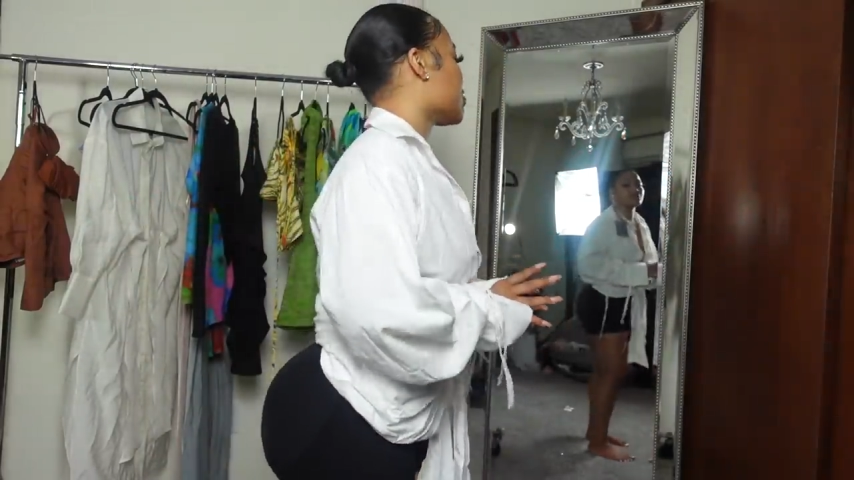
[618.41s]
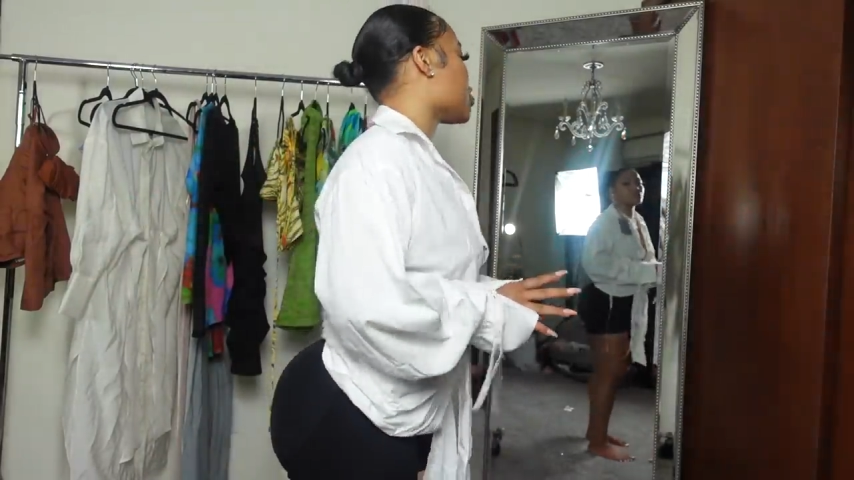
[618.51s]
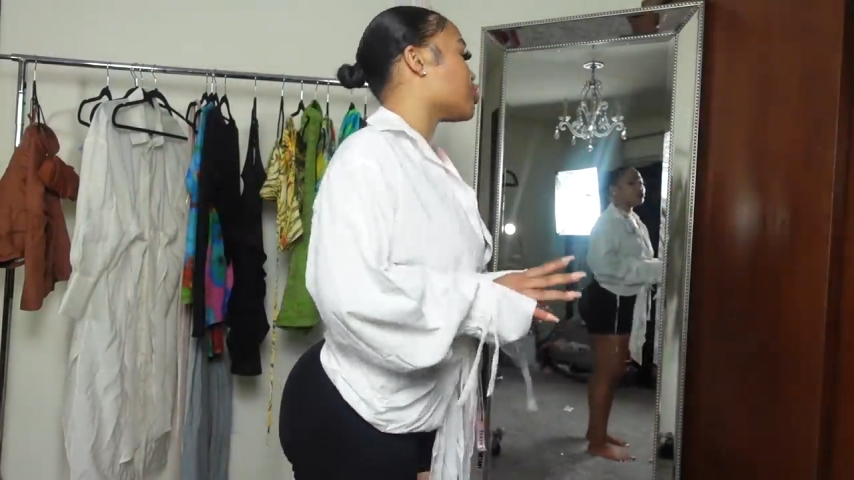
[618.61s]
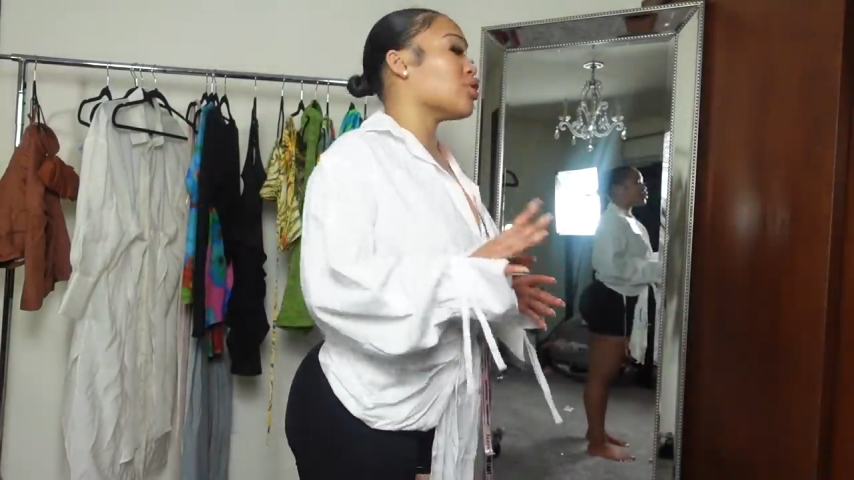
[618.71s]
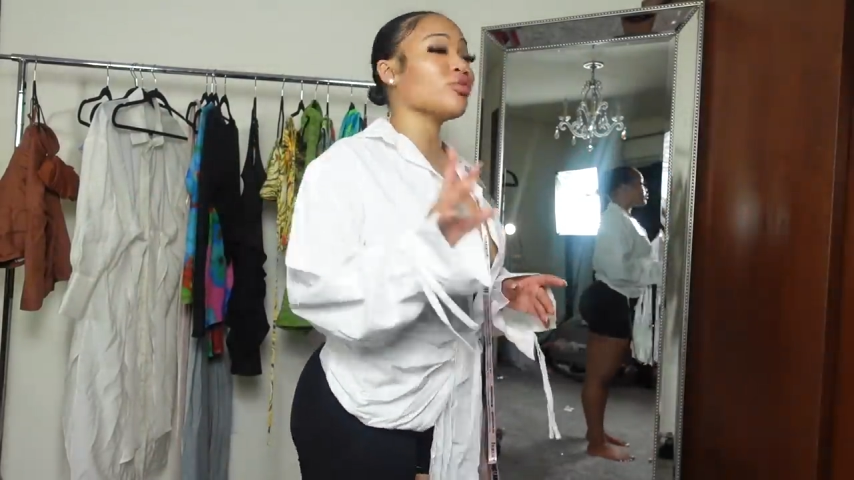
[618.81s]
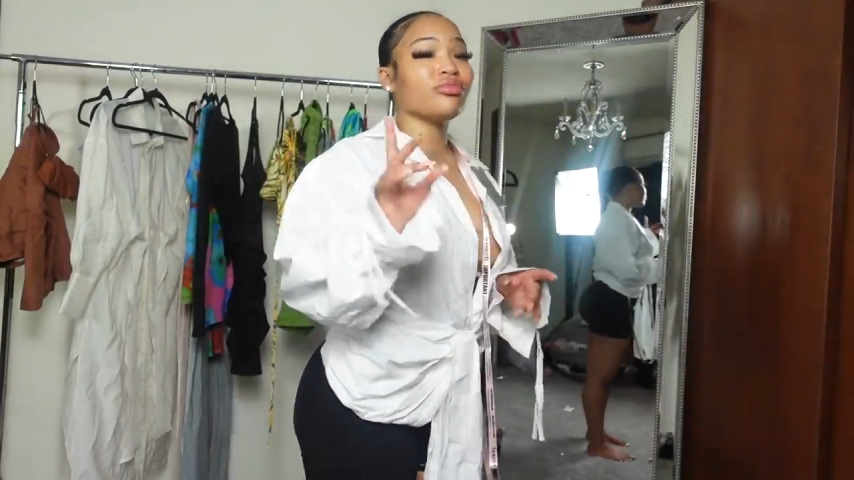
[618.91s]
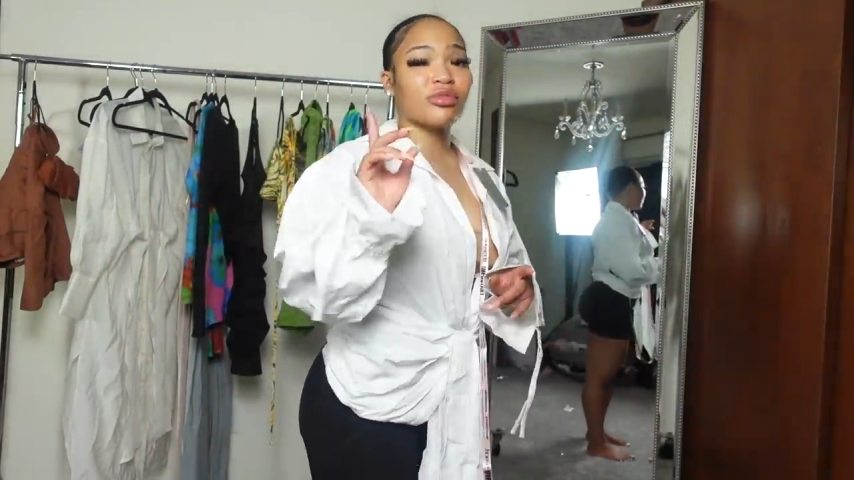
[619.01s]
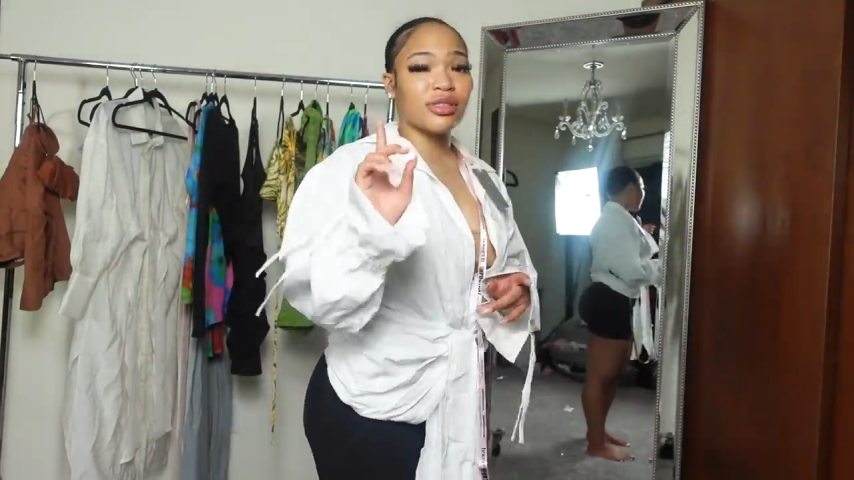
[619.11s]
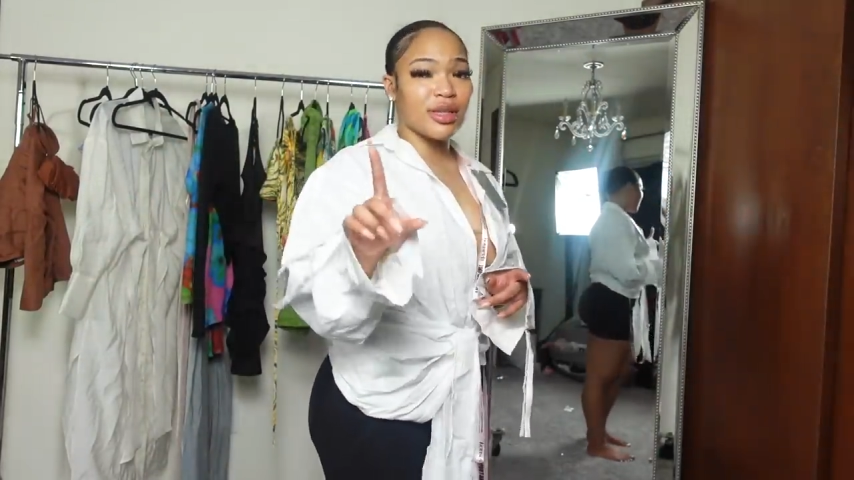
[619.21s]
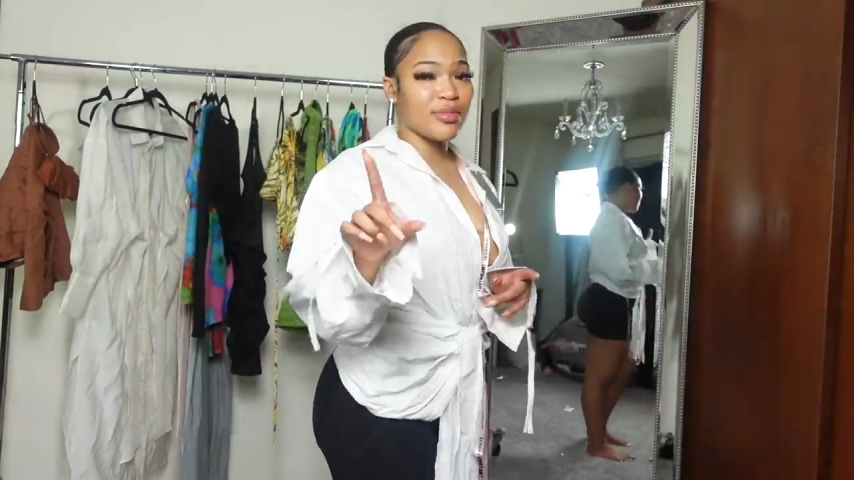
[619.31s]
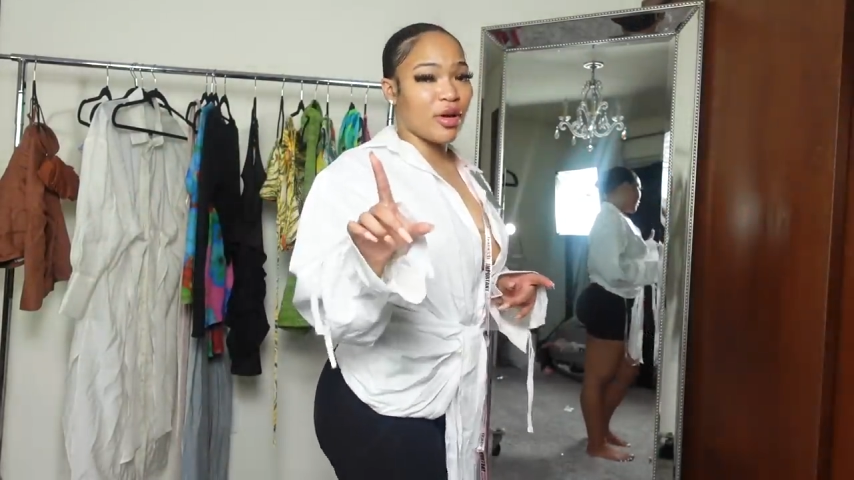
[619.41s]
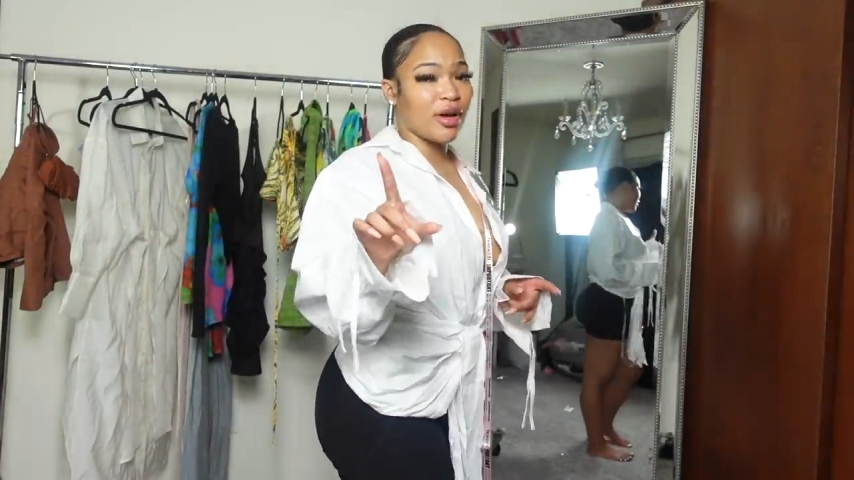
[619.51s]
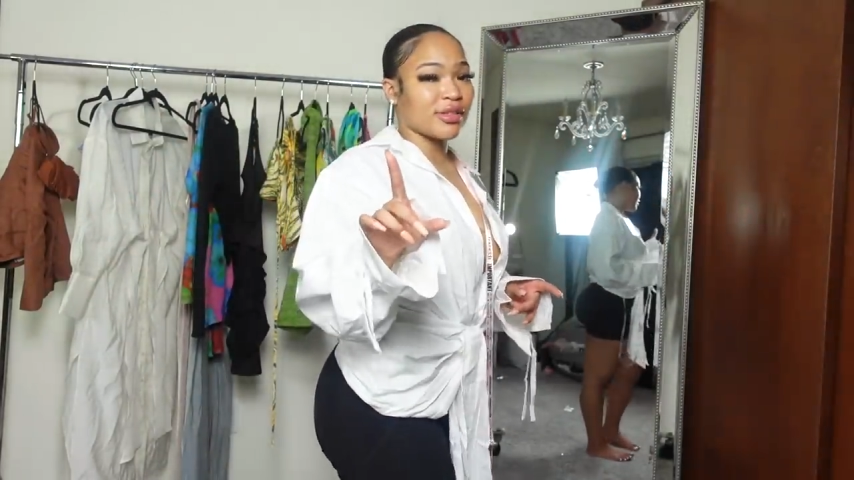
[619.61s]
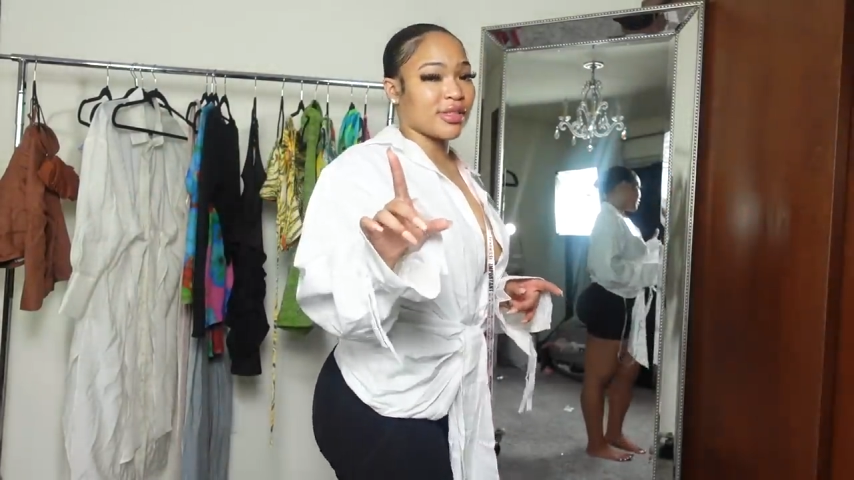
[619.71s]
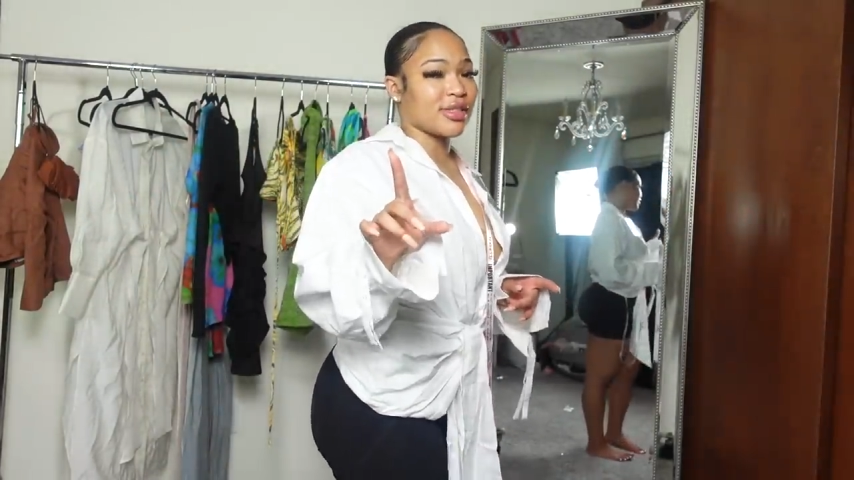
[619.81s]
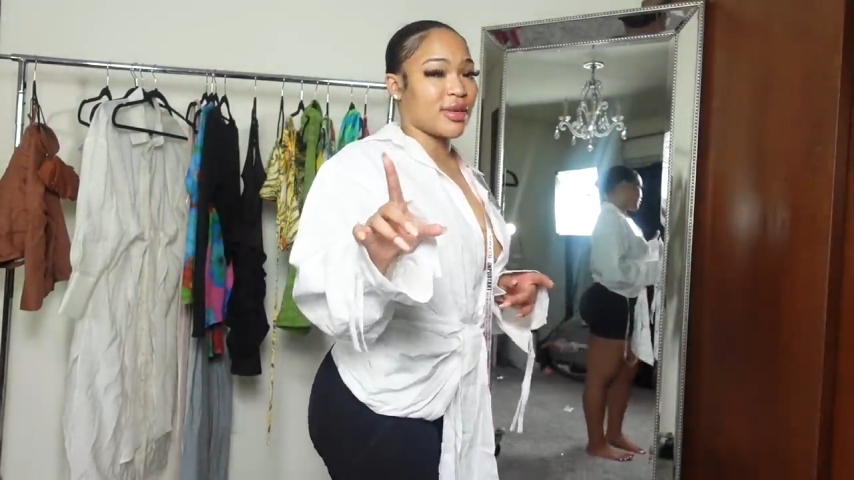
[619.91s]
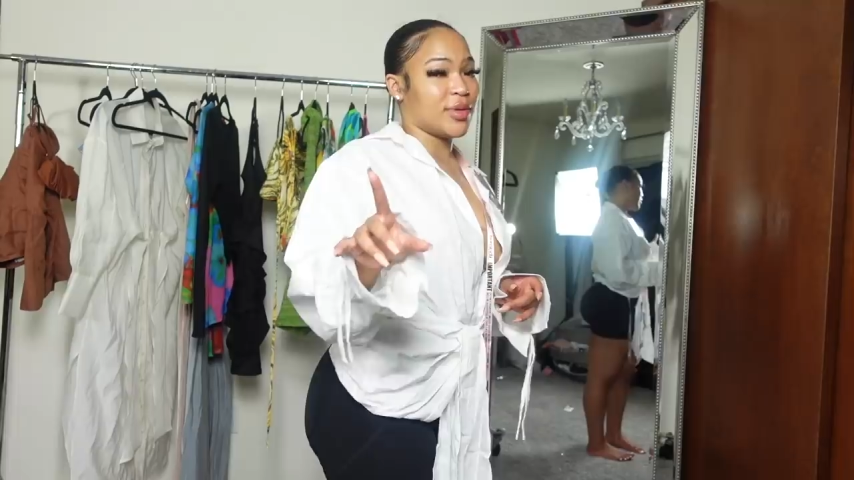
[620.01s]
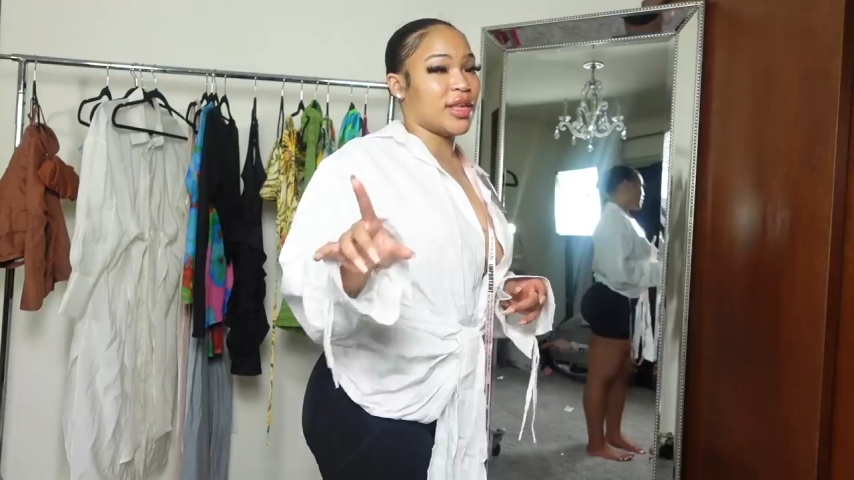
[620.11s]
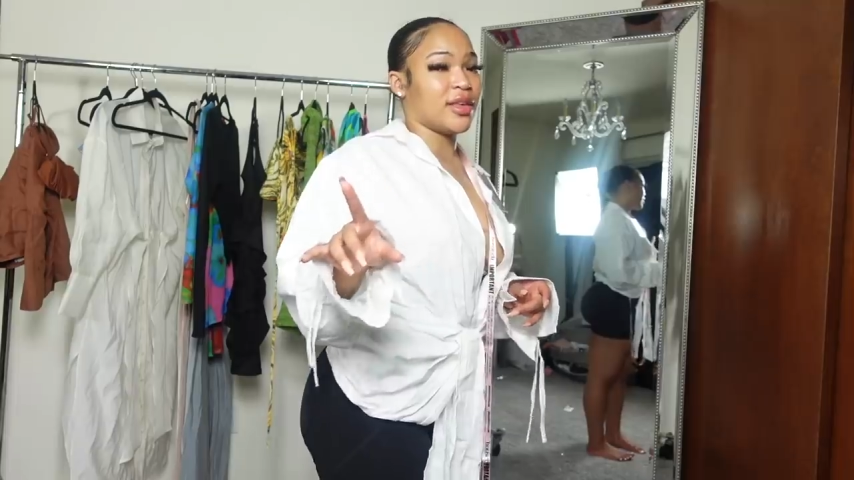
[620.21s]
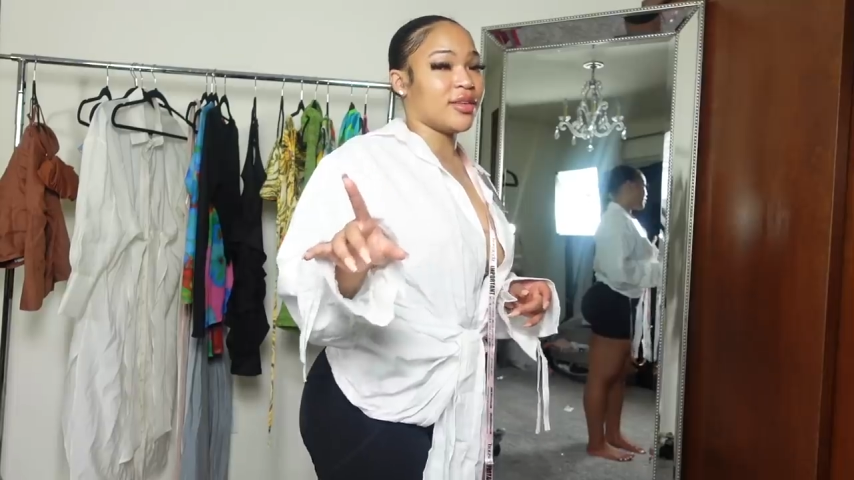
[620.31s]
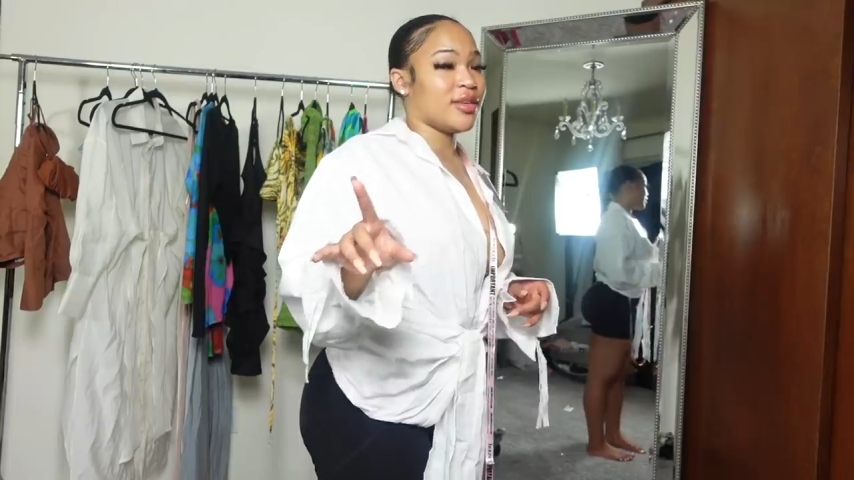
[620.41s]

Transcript: so don't sleep on House of CB.